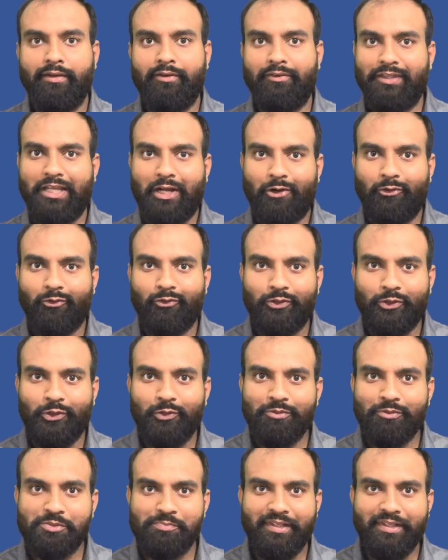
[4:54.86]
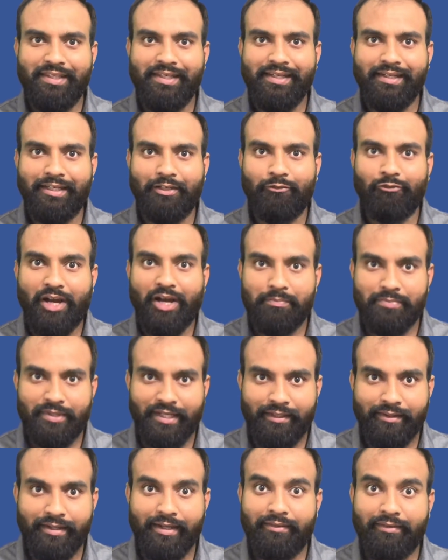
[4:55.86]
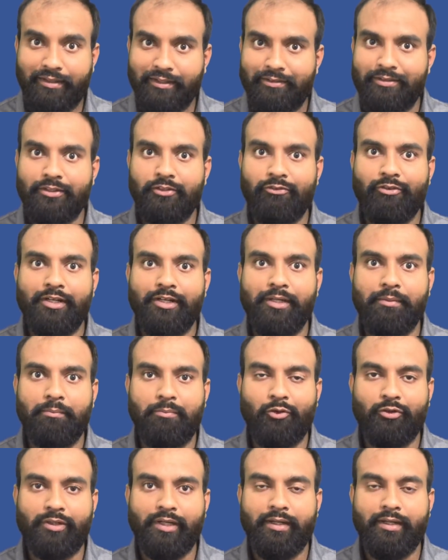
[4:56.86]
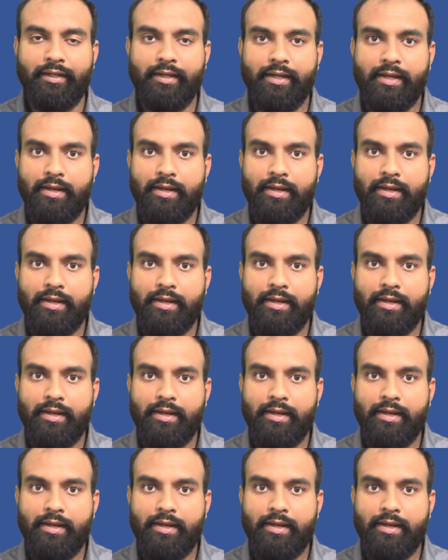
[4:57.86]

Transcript: Now, you must be thinking why I'm saying that. This is really important.